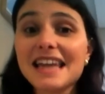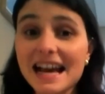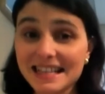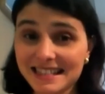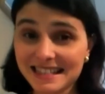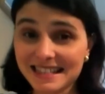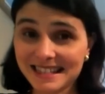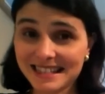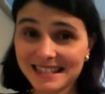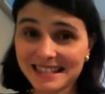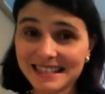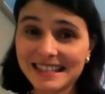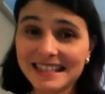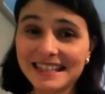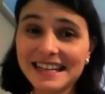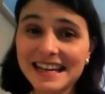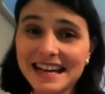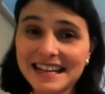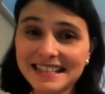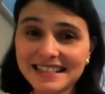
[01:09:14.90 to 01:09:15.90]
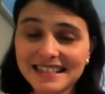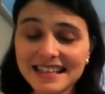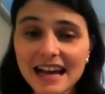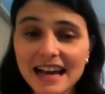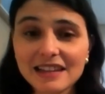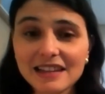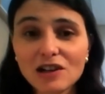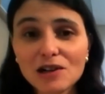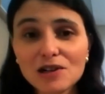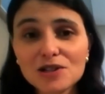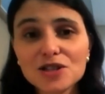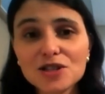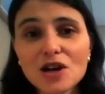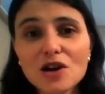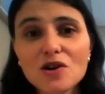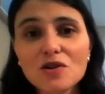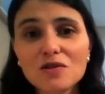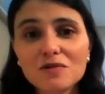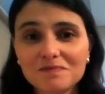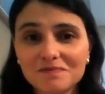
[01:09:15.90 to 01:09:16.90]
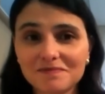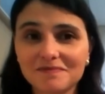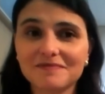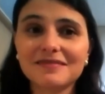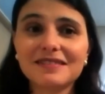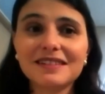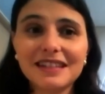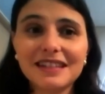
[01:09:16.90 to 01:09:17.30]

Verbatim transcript: yes, some yes. social distancing. Also,